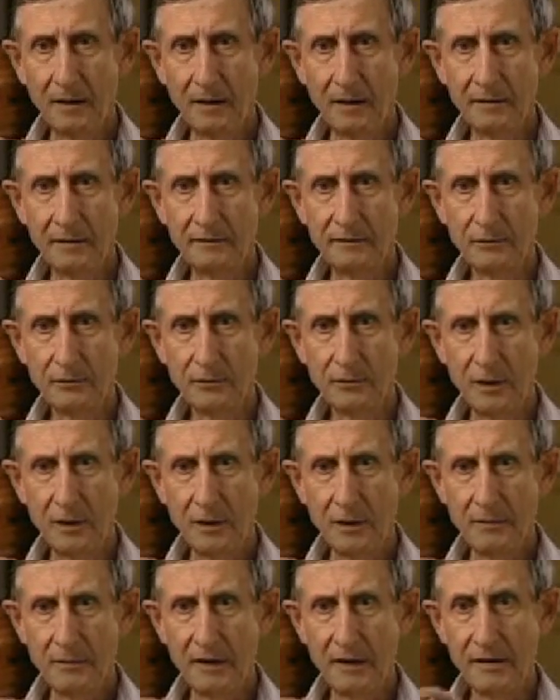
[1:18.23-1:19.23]
And so
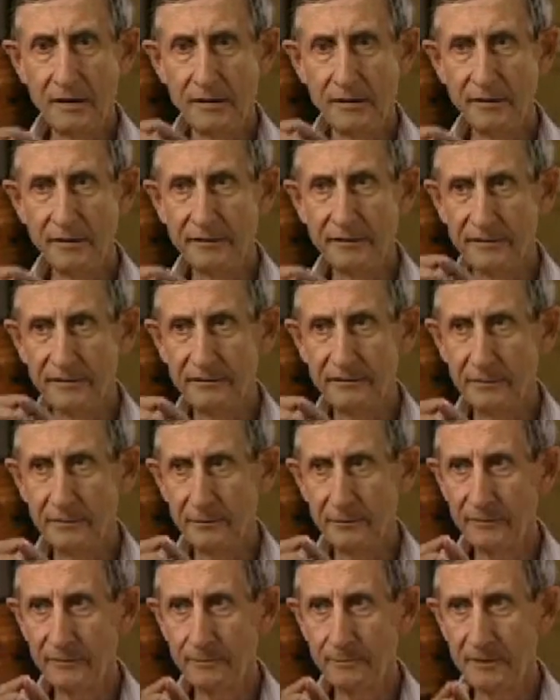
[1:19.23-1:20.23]
my interest has
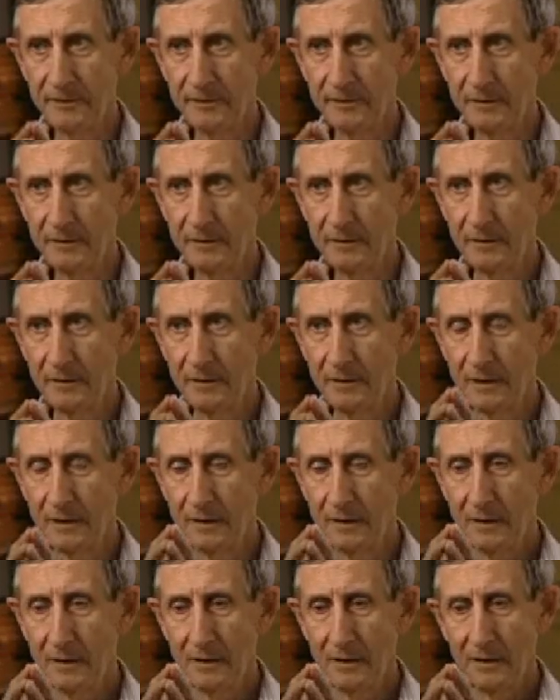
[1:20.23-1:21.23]
always been
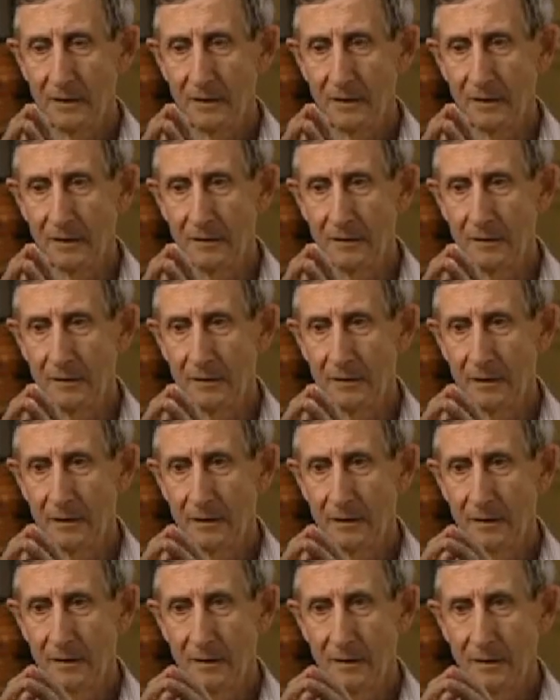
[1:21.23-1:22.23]
in
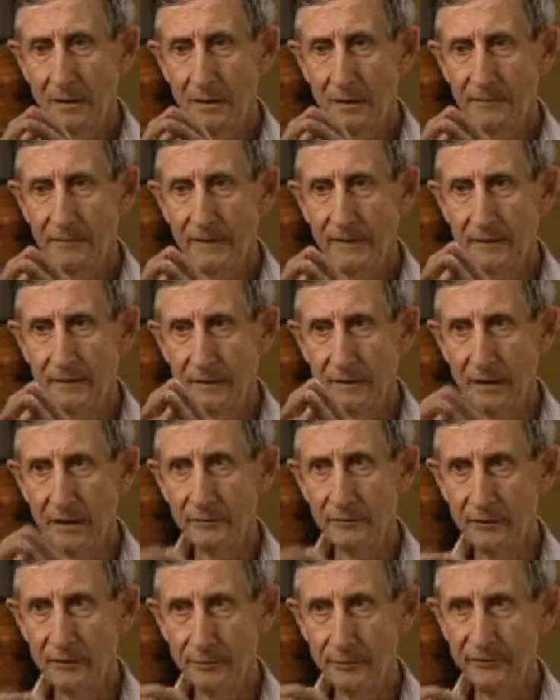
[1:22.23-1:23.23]
finding
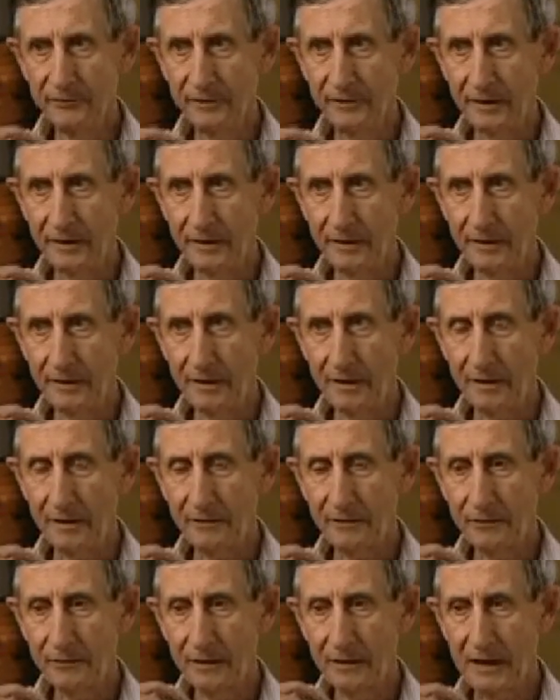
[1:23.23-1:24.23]
out what was
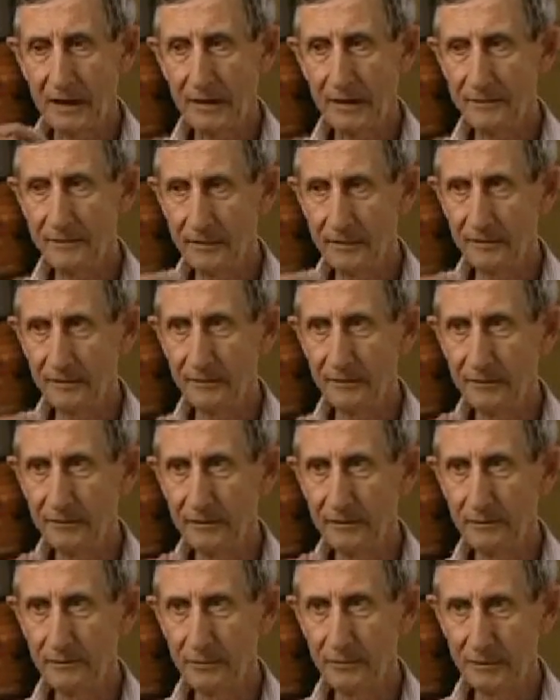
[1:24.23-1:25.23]
actually happening in the
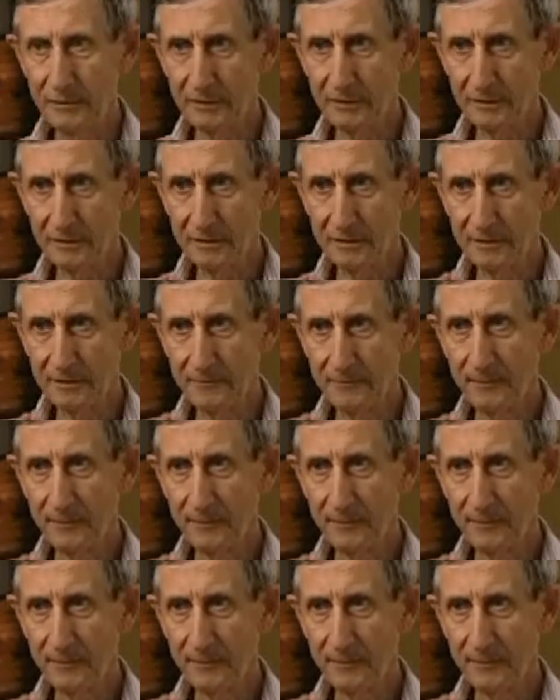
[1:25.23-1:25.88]
real world,